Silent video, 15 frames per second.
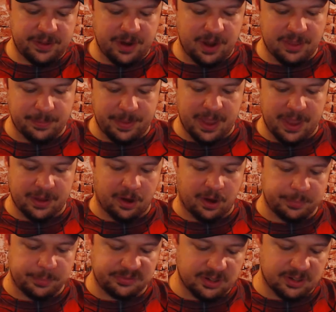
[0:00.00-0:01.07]
on the back, our
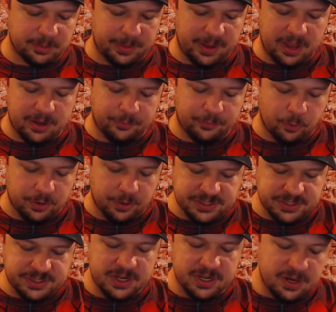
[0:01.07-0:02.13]
blurb, and of
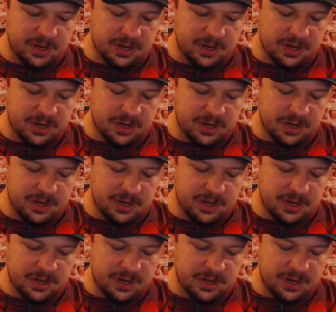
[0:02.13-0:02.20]
course,